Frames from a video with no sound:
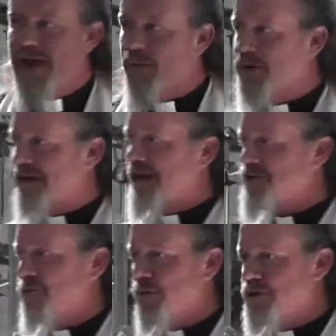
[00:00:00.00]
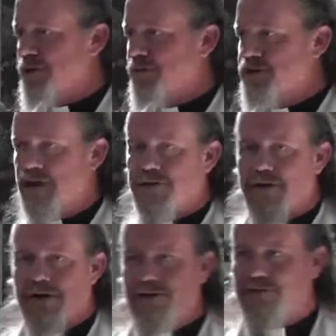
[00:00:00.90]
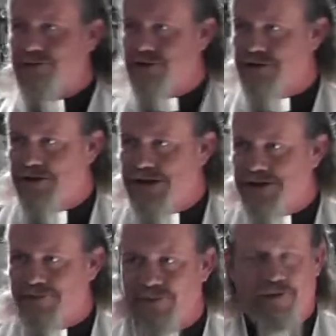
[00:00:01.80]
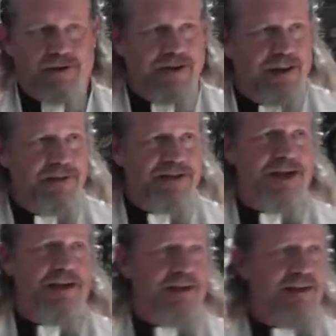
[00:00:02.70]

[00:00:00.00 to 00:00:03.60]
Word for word: I went to actually worship with Shedrick in his church in Lakeland, Florida, and let me tell